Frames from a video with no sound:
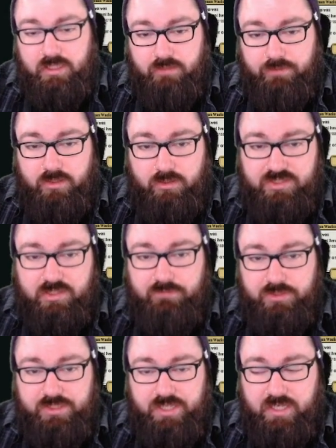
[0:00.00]
We also have
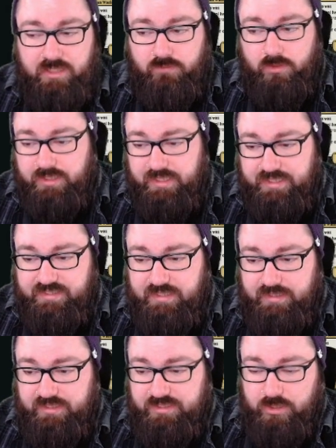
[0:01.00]
Redain for against
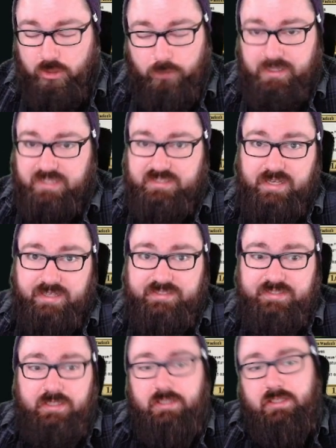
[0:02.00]
any snow-based decks,